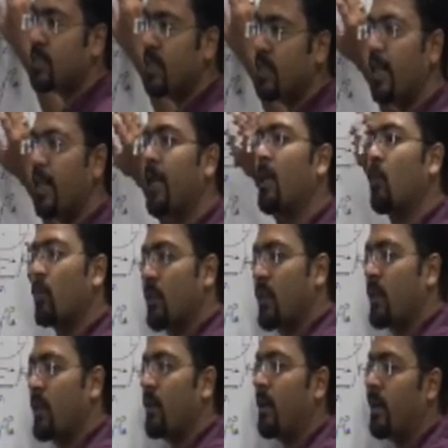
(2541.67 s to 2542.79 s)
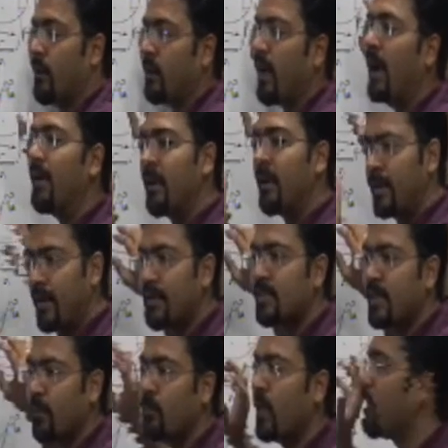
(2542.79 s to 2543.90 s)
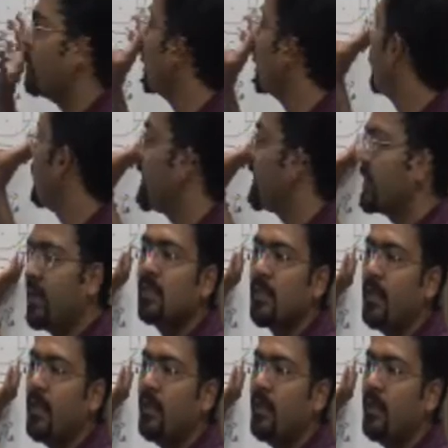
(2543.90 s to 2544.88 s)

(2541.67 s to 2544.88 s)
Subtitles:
take it to other container and condense them and form the condensate